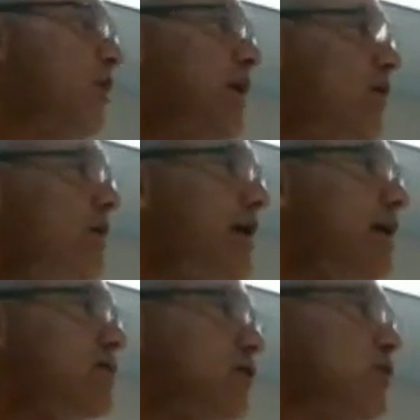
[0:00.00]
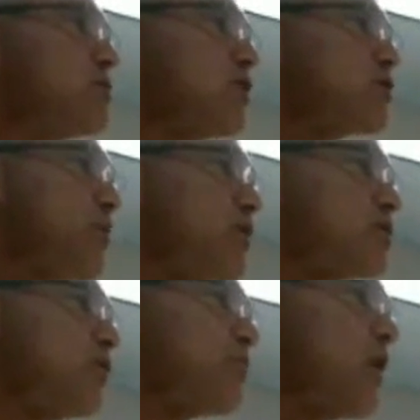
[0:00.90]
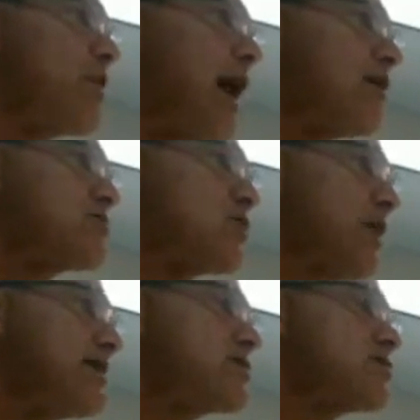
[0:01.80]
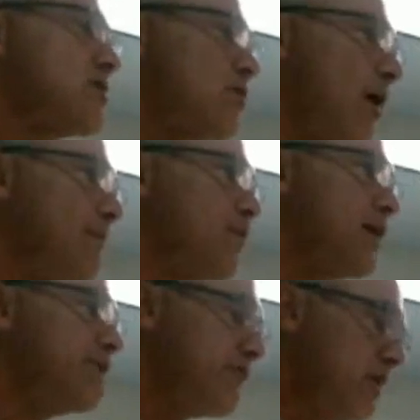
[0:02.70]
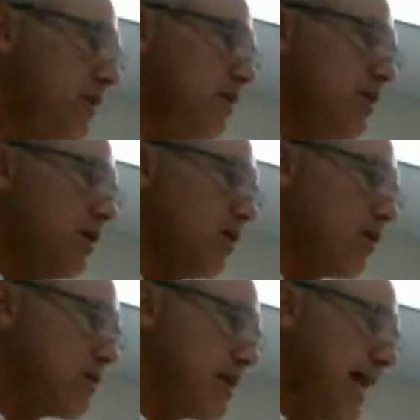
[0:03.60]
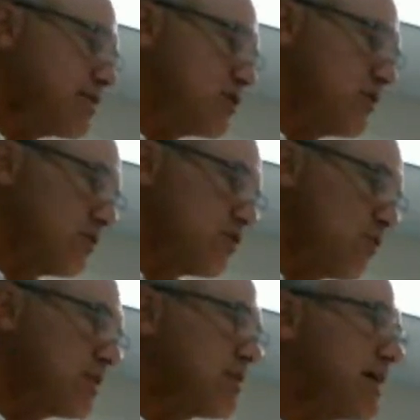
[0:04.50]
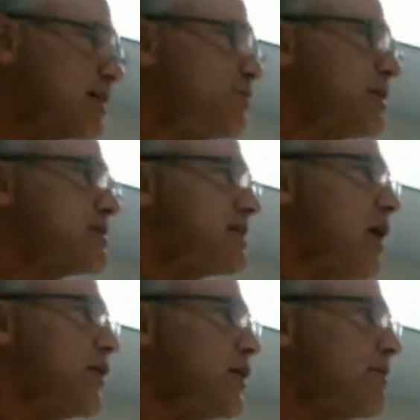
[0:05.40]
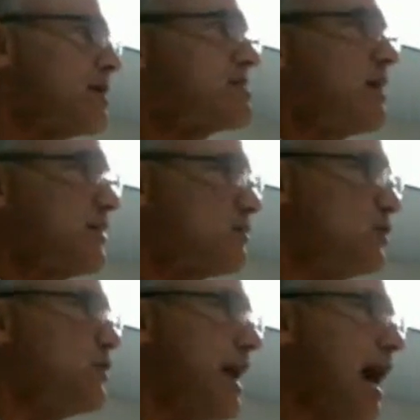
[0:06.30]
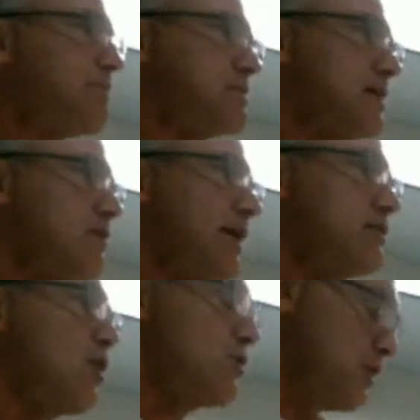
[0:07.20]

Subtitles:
we don't need to use those personal pronouns. So as just a brief, catch to what the textbook is telling you, I'm going to tell you do the opposite, right? Don't